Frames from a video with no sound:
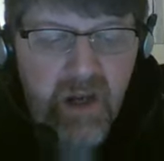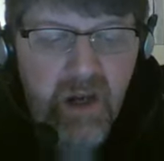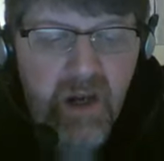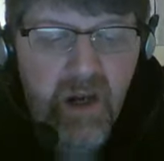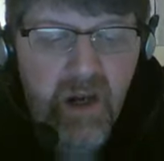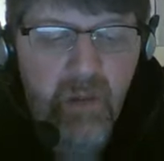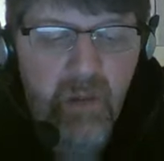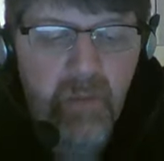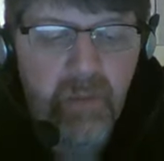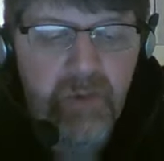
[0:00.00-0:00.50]

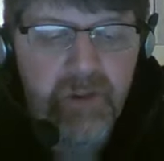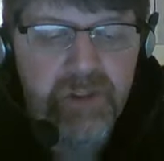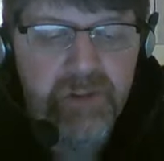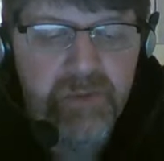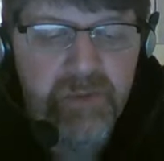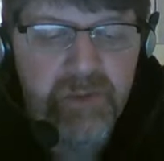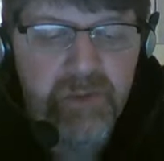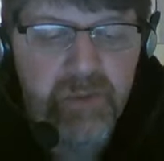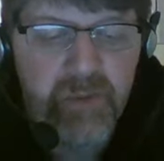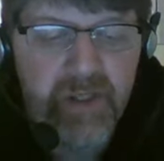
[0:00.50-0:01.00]
Hope
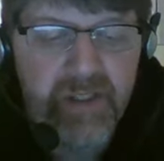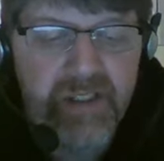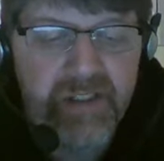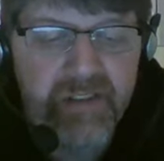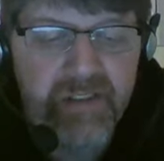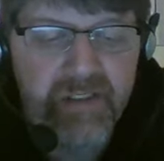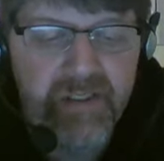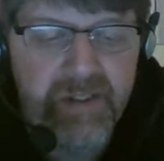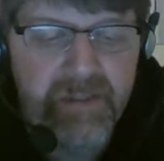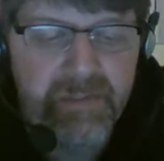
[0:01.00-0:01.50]
whispers while you
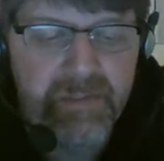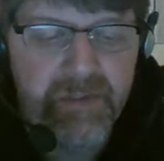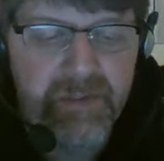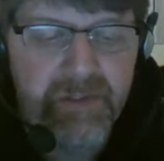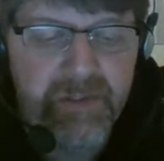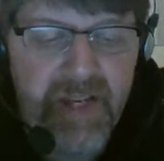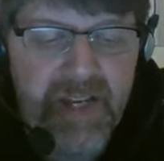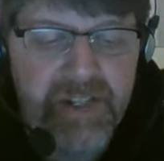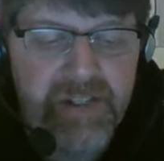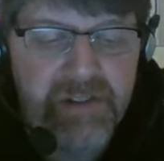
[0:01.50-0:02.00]
sleep
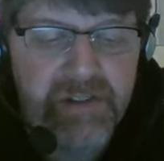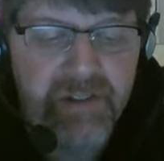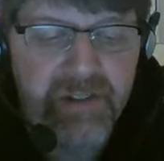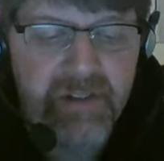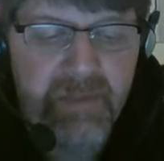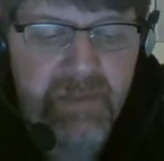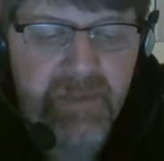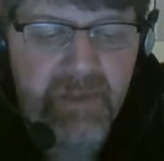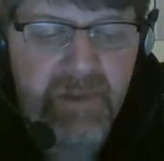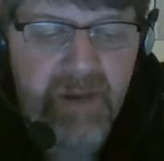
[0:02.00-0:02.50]
to angels
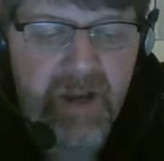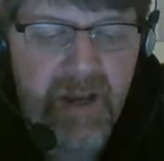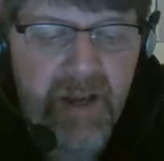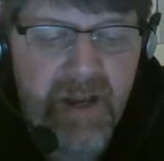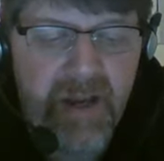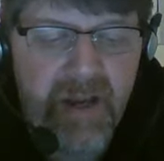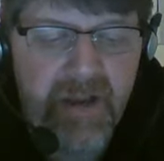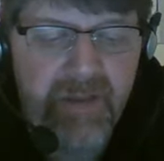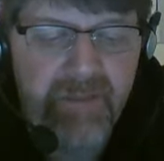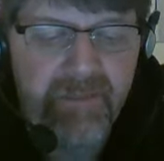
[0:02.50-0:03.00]
up on
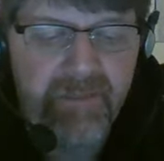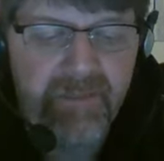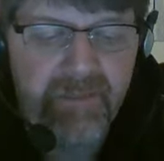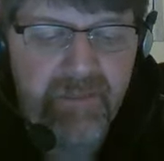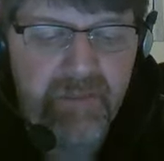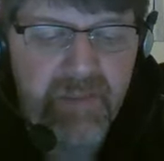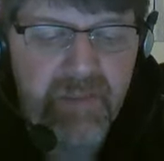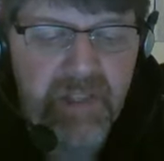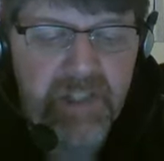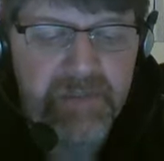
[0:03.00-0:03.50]
high.
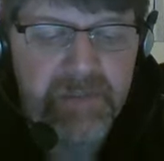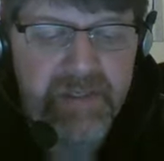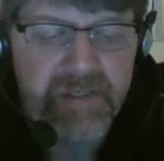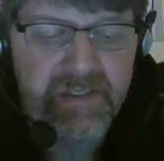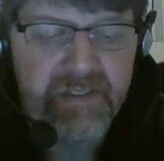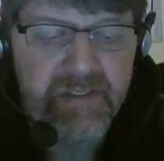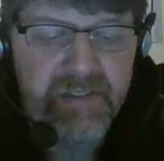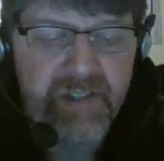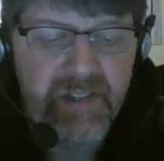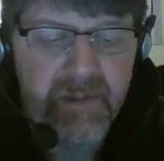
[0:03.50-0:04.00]
It
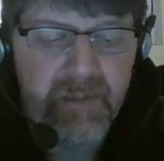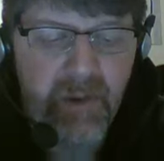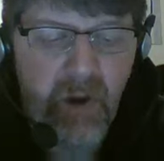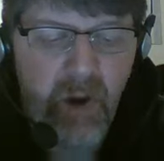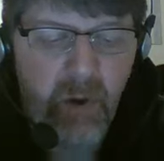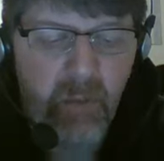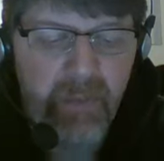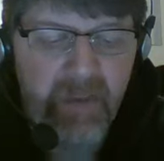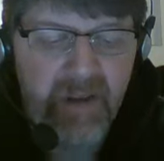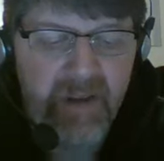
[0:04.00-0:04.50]
speaks to them,
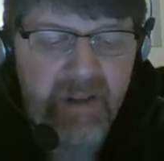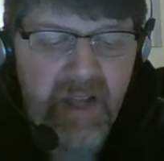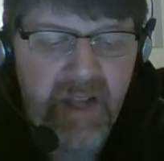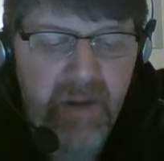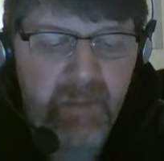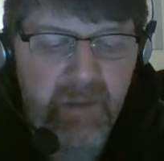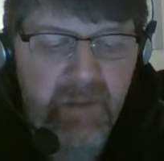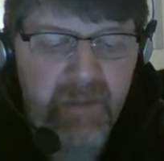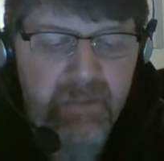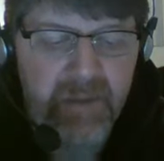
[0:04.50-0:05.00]
hoping they
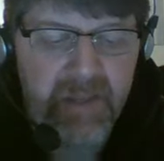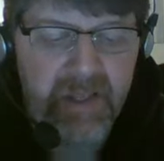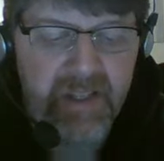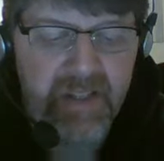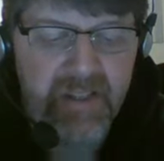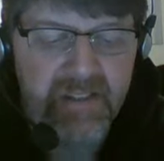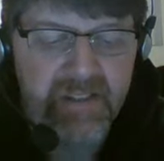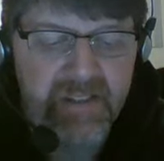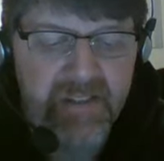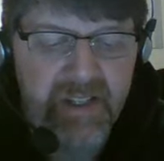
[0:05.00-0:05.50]
will be
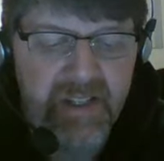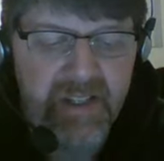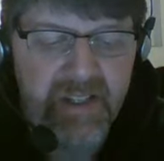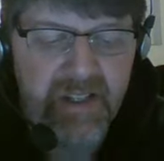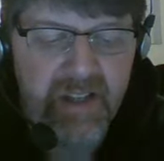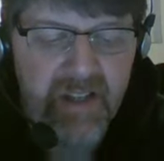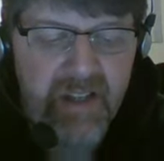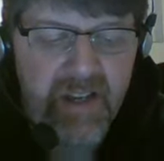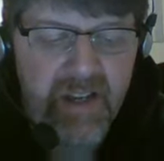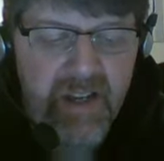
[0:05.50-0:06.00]

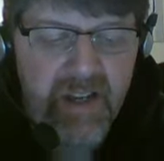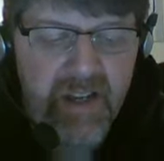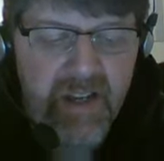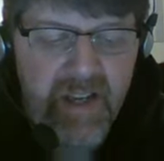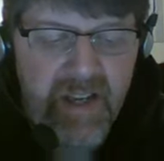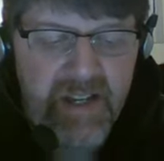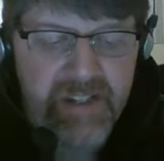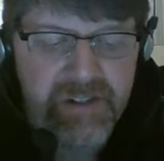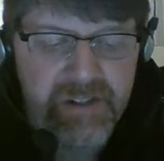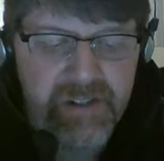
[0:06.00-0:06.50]
listening
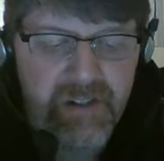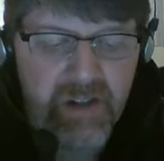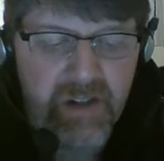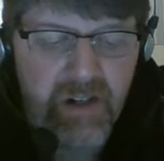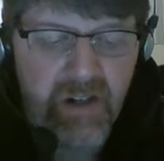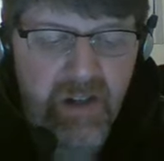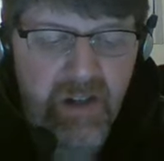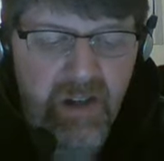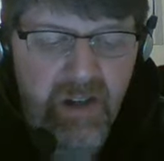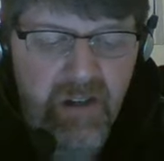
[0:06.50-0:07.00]
as your
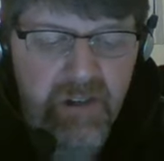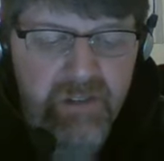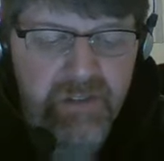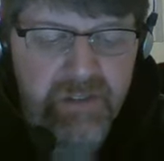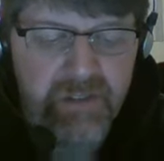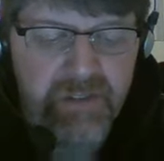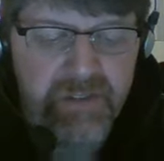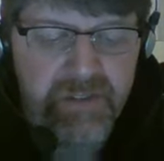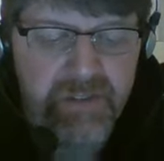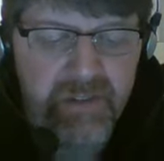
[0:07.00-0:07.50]
heart longs
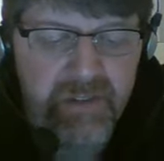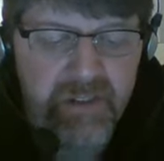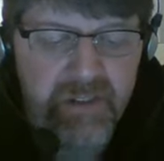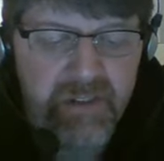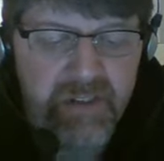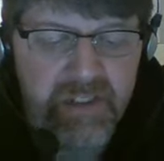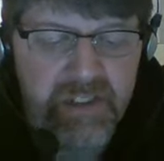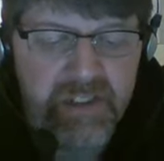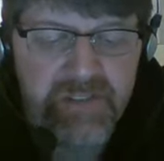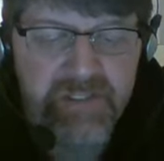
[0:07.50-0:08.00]
to feel the
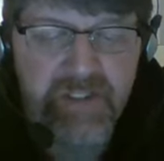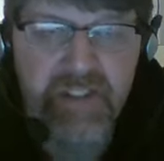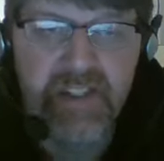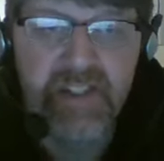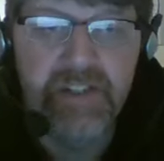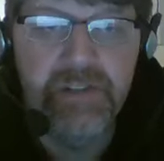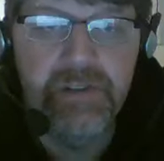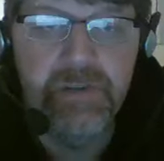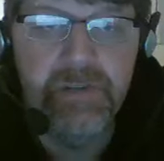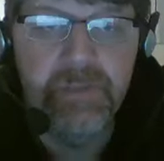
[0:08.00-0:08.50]
touch of an
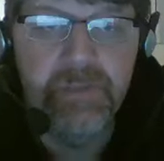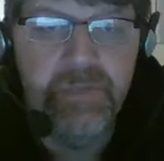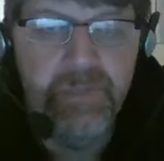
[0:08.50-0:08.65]
angel.